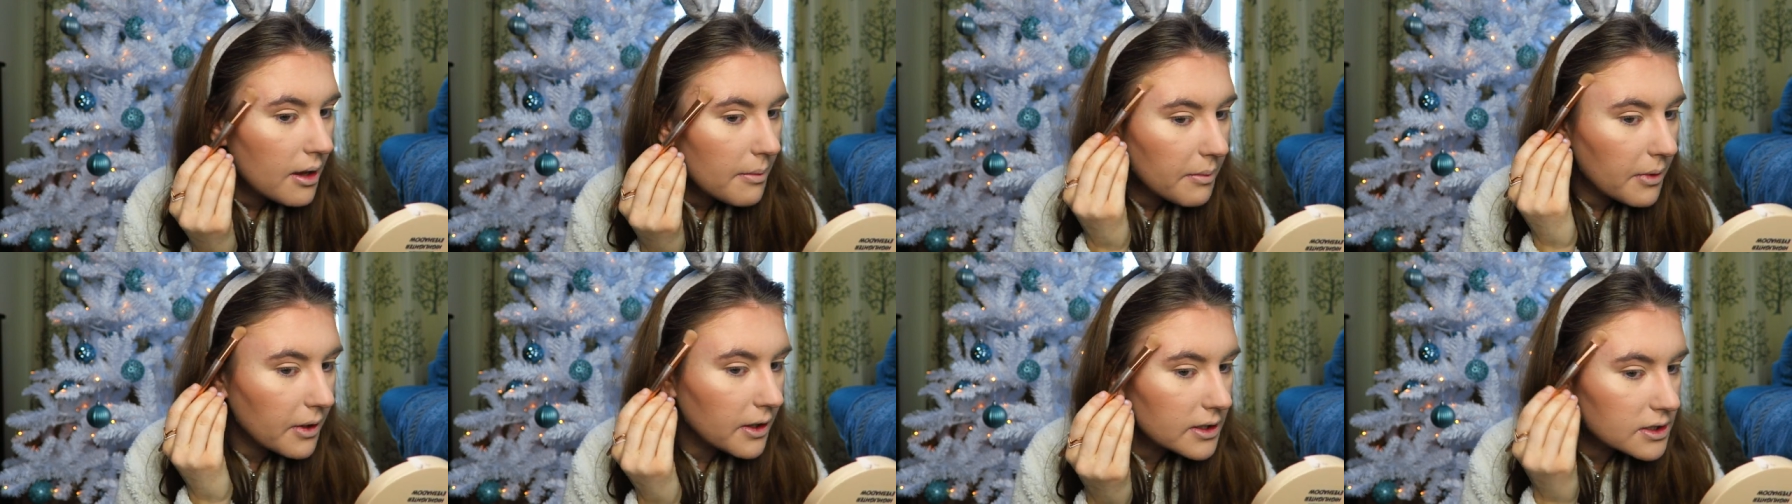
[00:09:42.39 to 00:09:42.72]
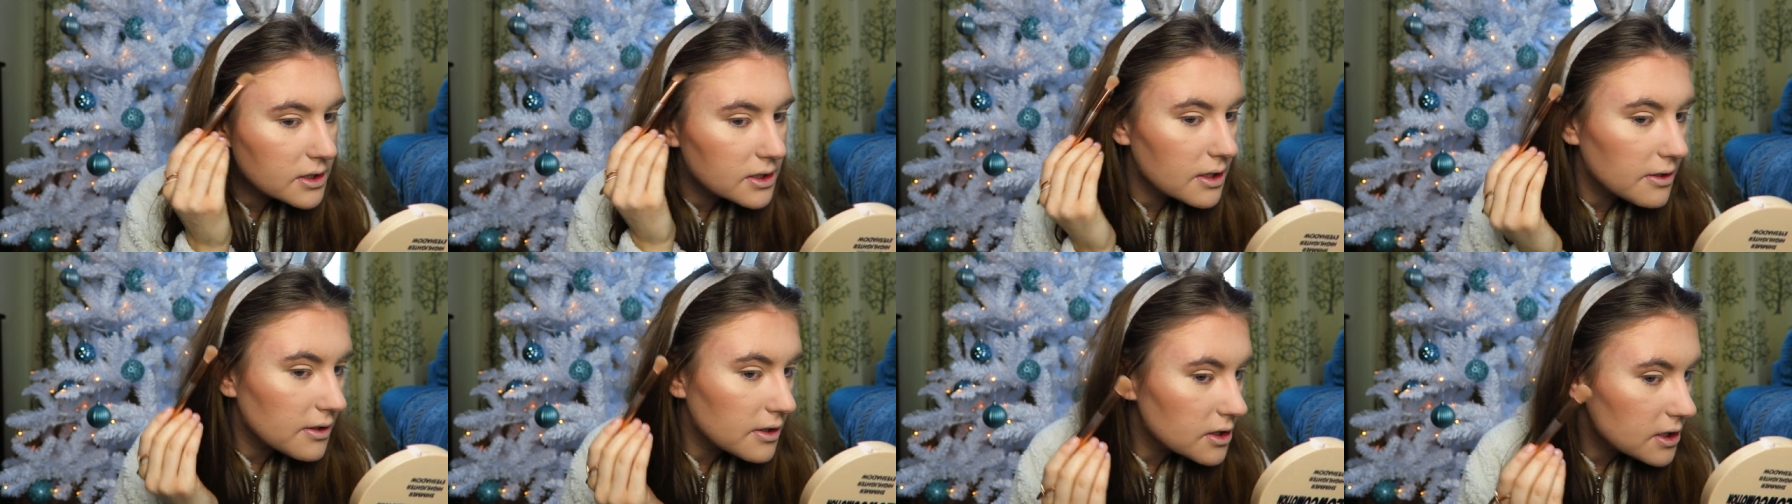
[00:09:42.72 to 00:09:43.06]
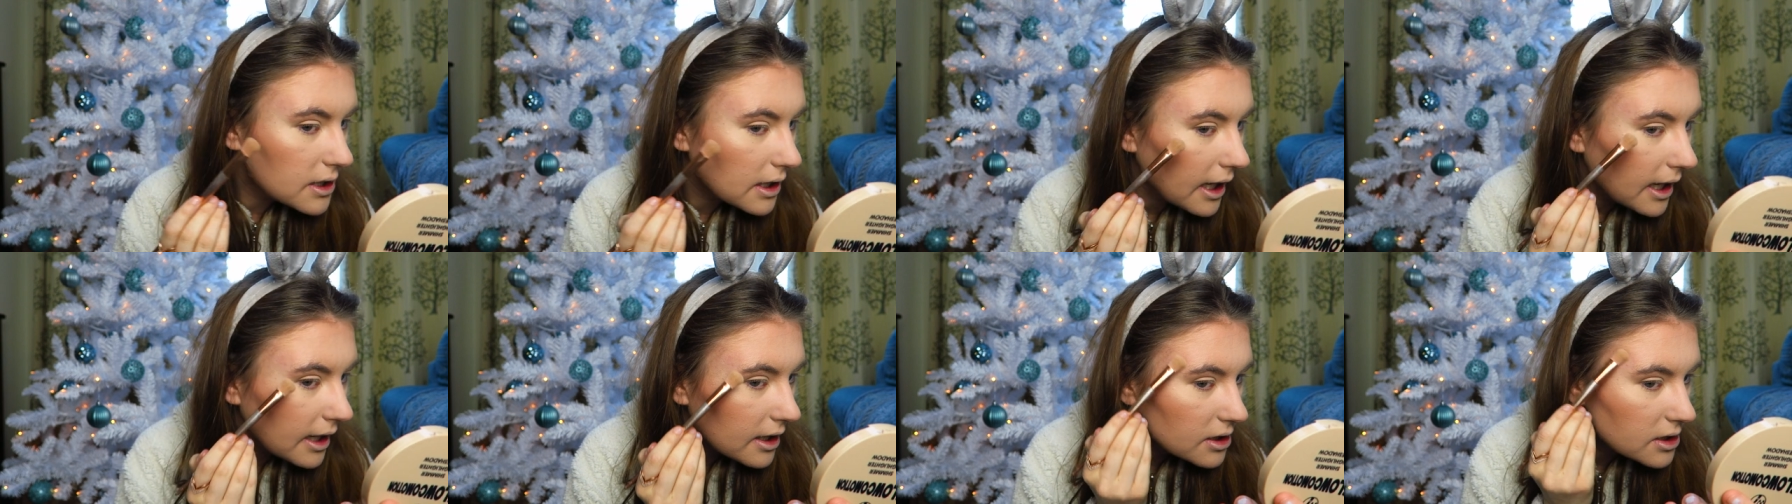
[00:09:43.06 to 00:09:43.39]
But as soon as
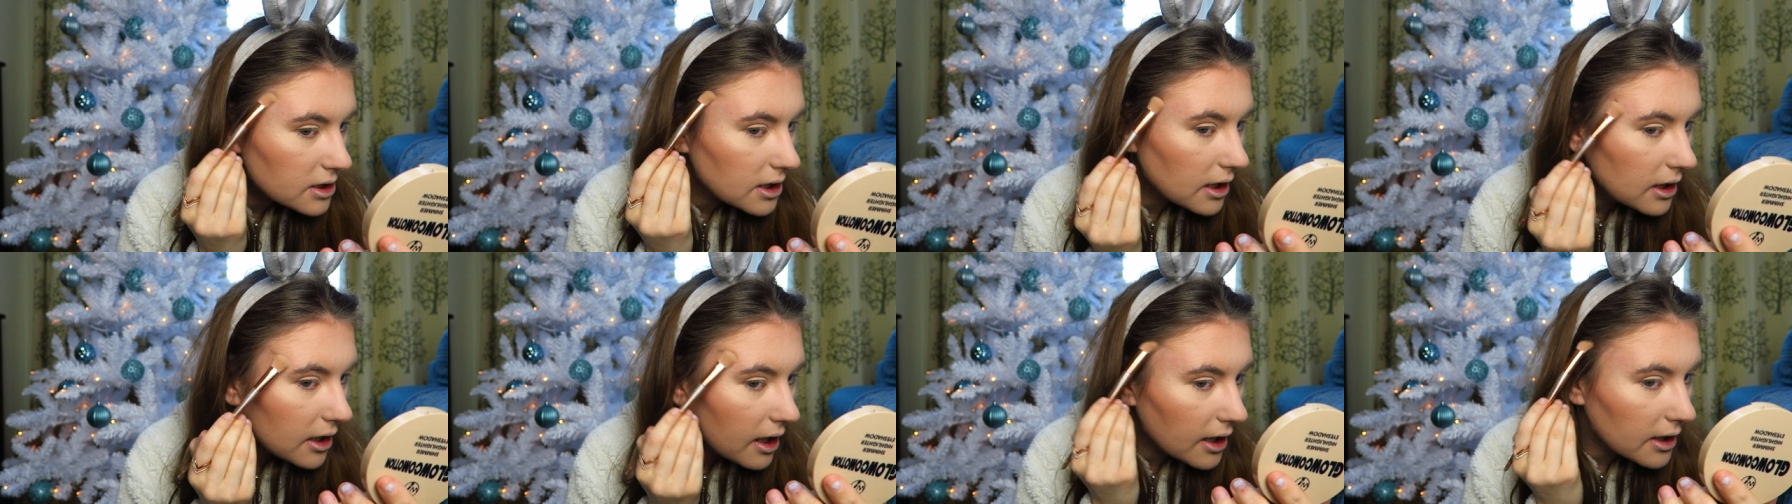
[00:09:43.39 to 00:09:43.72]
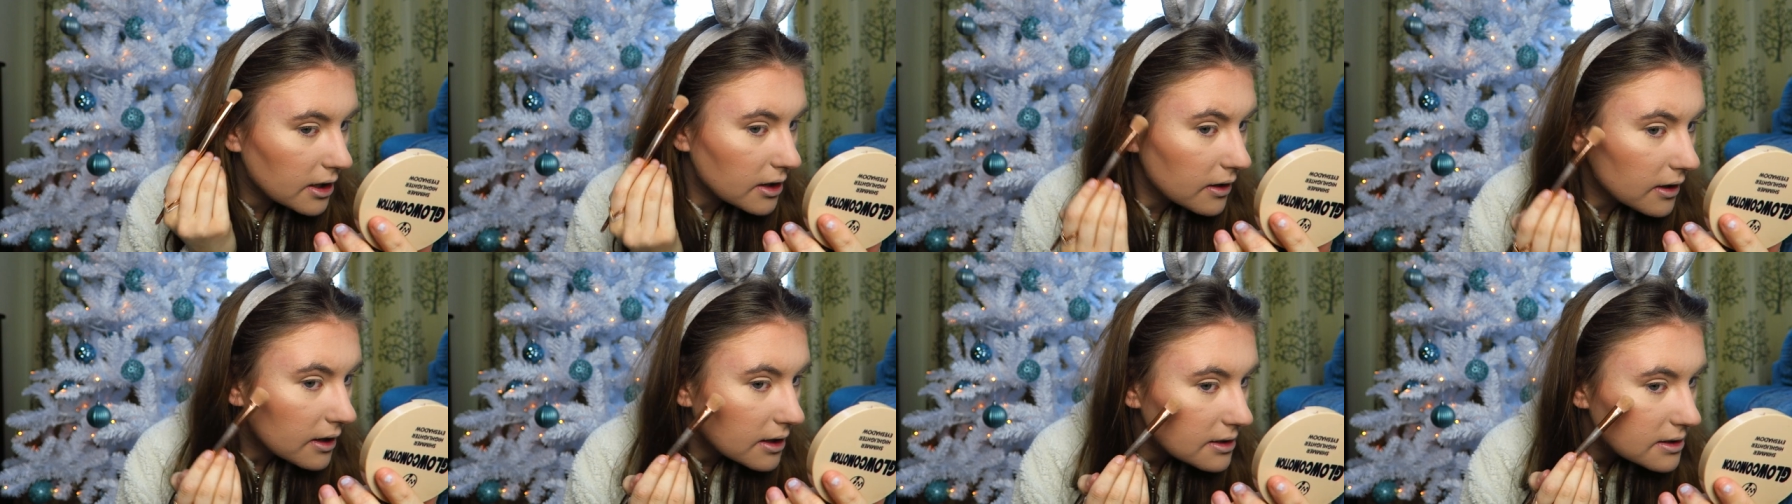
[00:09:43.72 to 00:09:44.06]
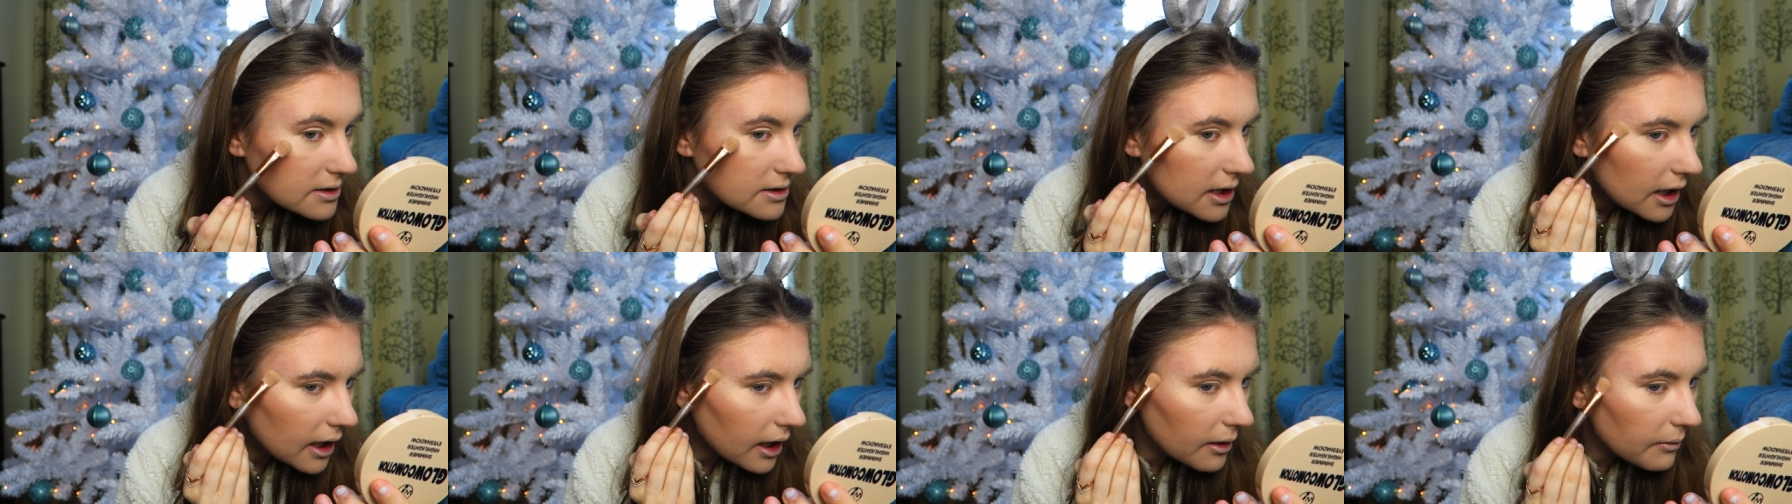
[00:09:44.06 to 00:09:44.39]
you catch the light, you can
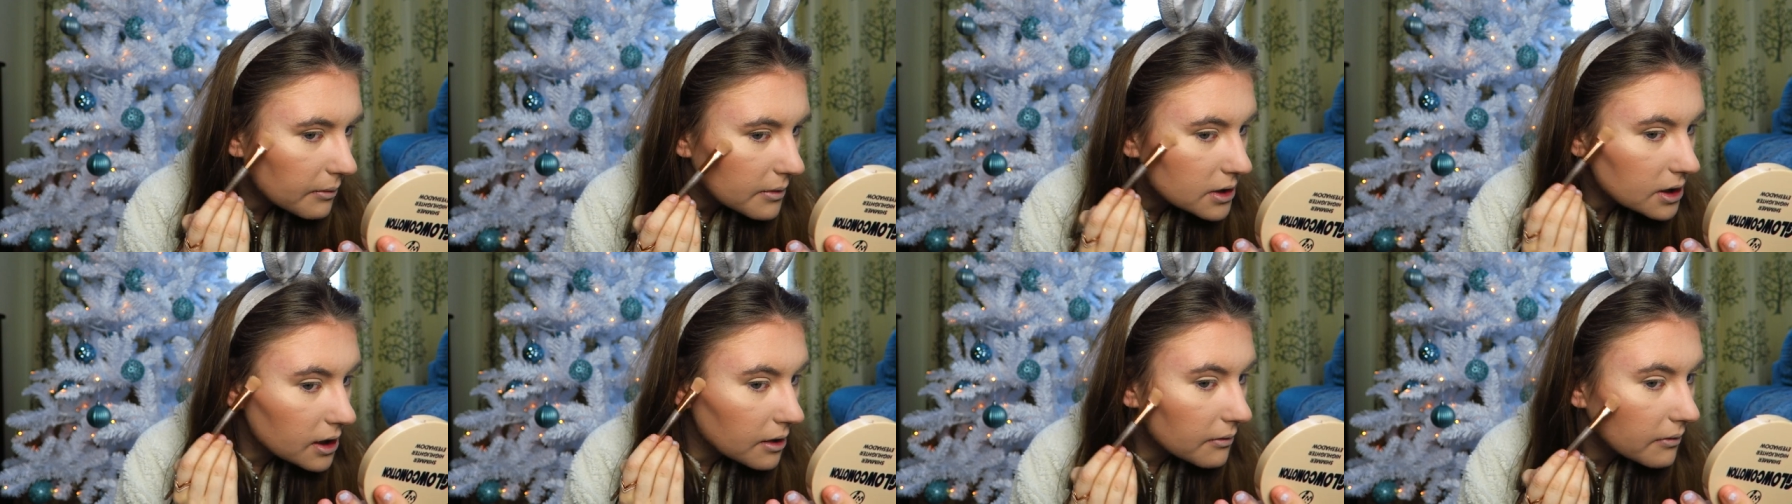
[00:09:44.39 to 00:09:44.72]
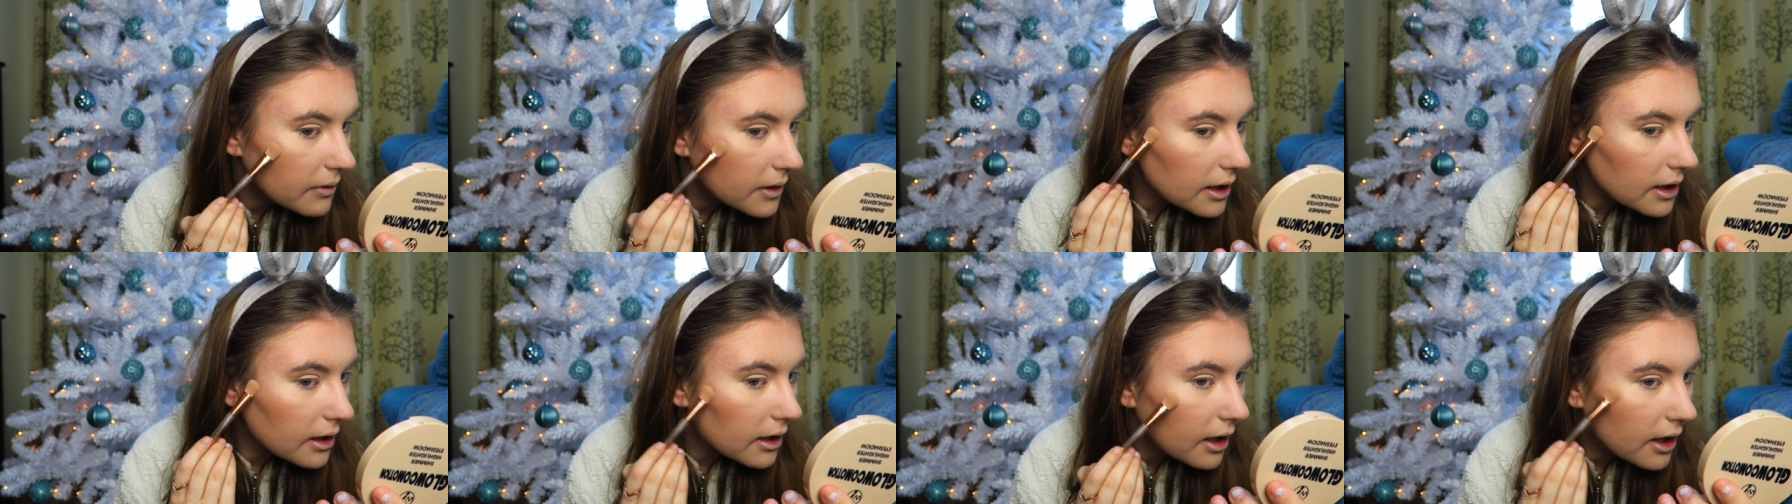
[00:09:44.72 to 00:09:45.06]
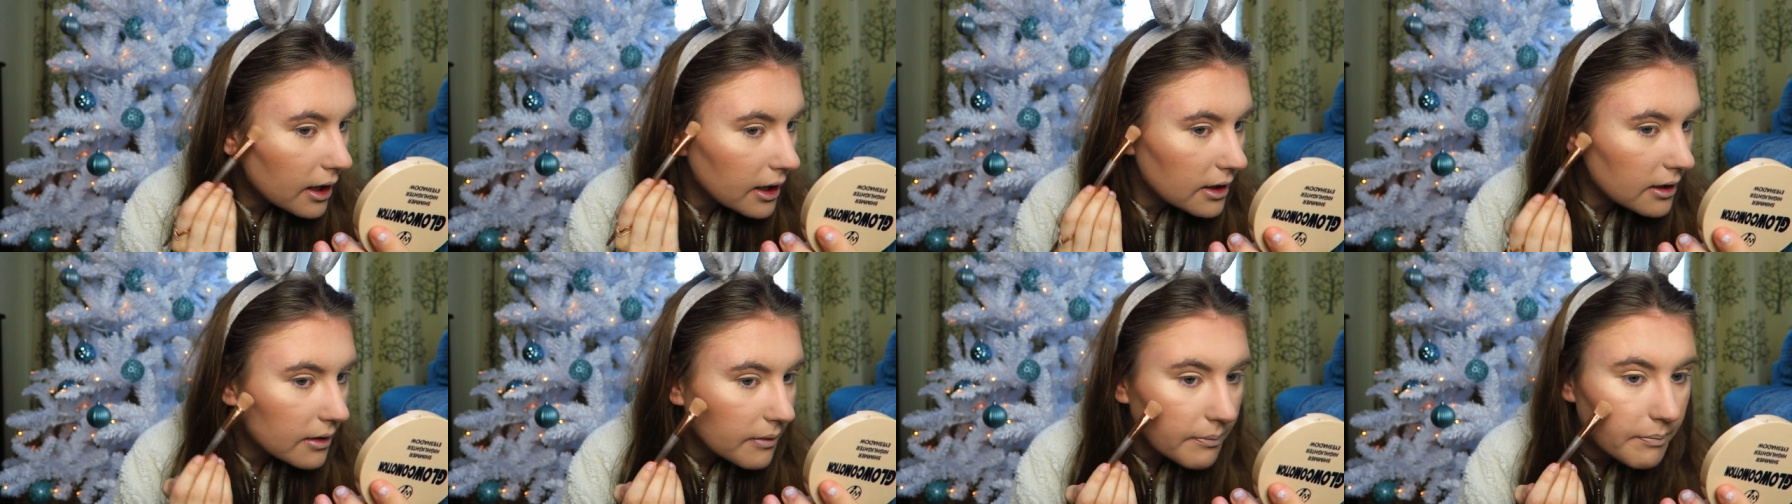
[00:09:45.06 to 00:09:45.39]
see it, which I really
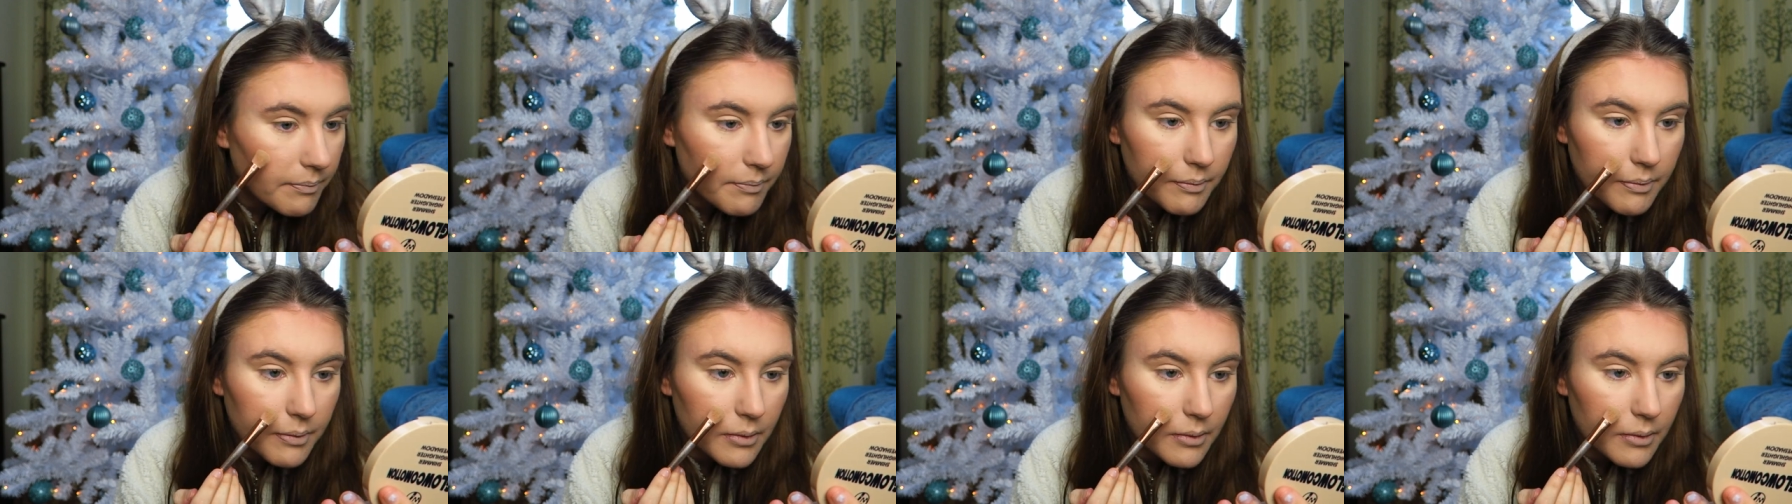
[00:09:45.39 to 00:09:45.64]
like.